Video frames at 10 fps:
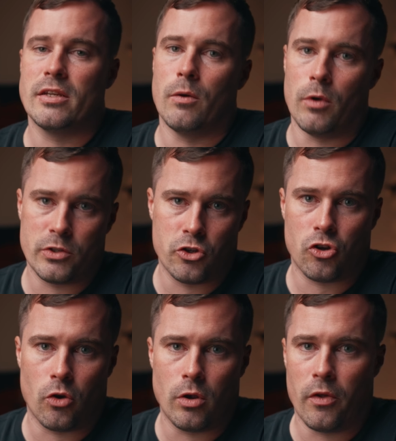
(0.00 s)
And I will also
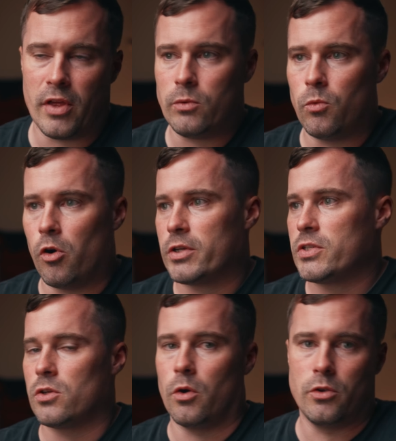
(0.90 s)
show you how that works.
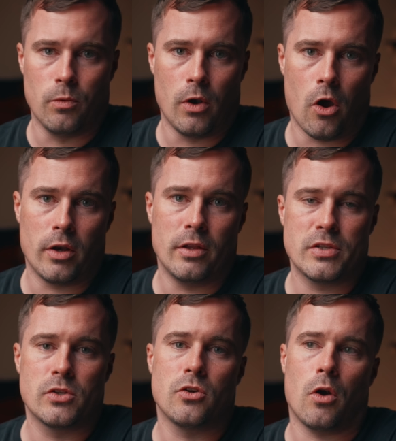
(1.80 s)
So you will learn in
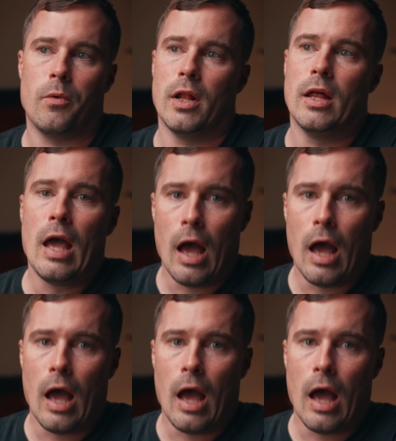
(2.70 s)
this tutorial